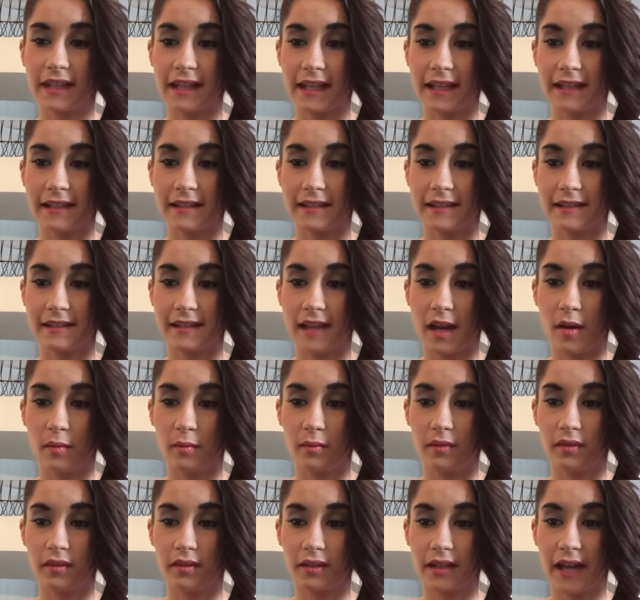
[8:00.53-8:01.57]
things that
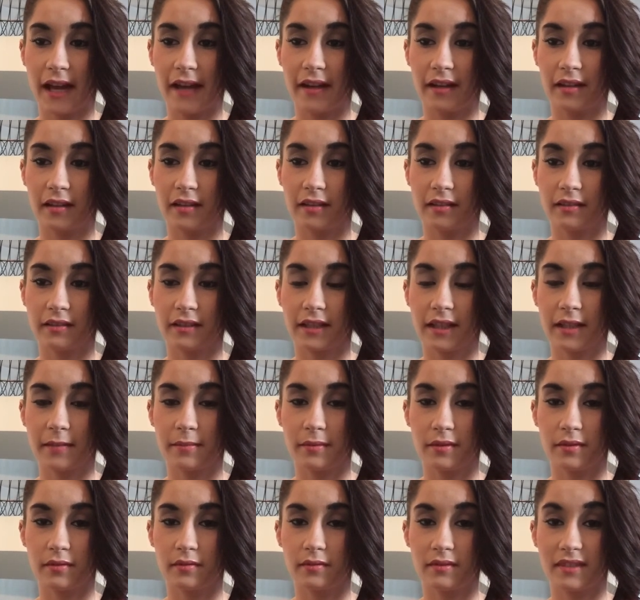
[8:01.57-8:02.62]
will kind of keep
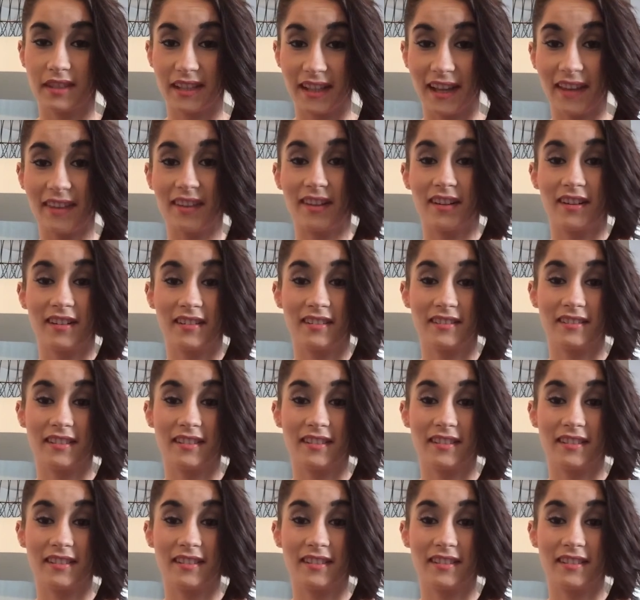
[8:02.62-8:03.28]
you together,